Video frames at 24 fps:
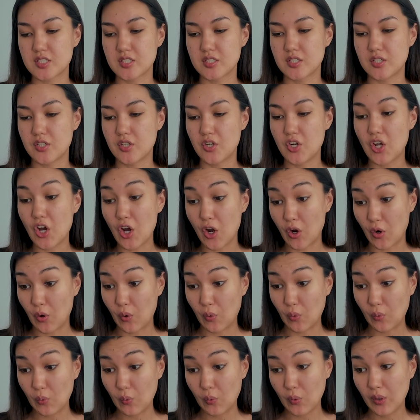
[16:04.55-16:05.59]
to
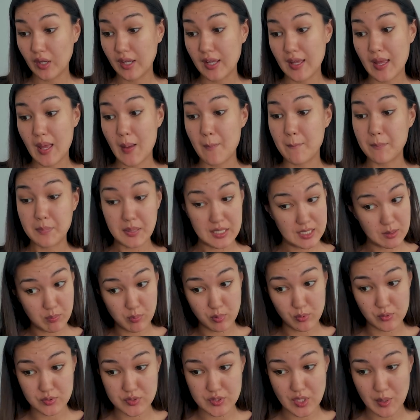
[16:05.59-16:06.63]
know
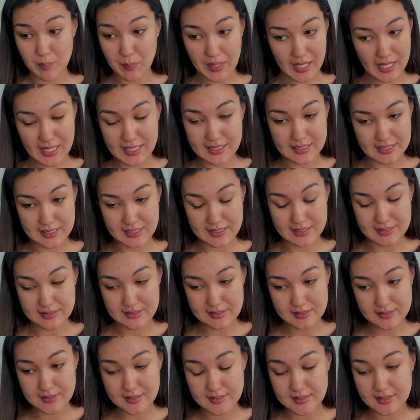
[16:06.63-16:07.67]
people's
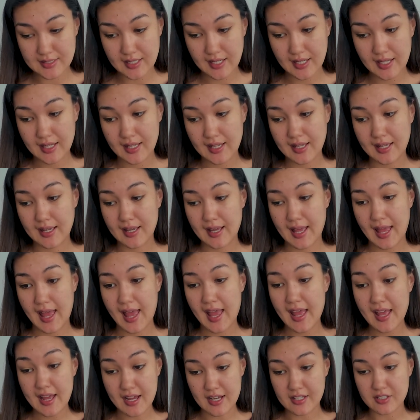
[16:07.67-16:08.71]
opinions.
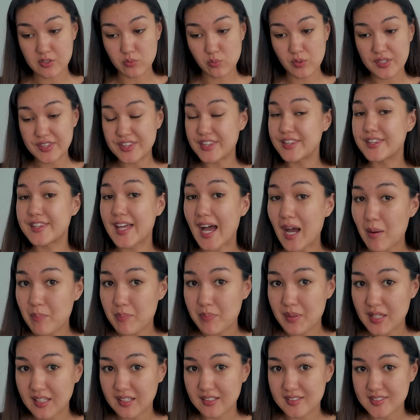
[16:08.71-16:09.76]
And with that
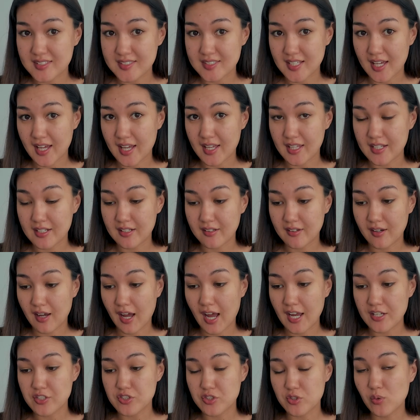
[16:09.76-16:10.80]
being said,
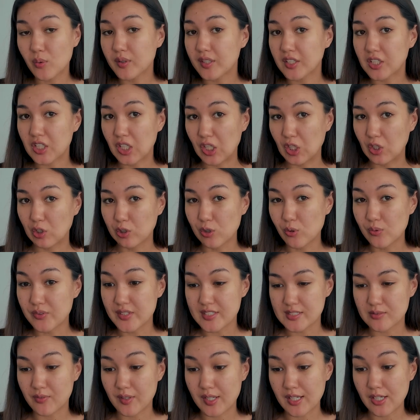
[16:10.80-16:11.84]
I do want to conclude
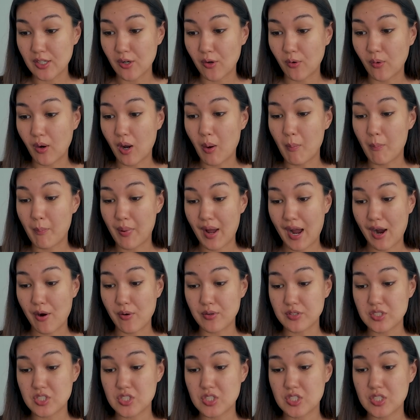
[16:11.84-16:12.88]
this video
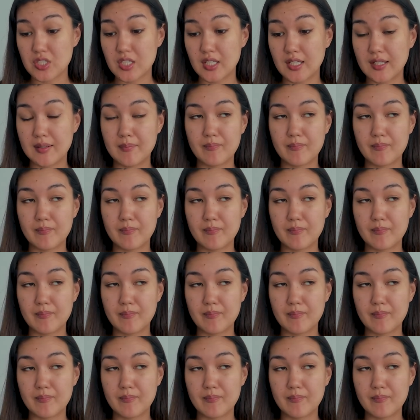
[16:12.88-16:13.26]
about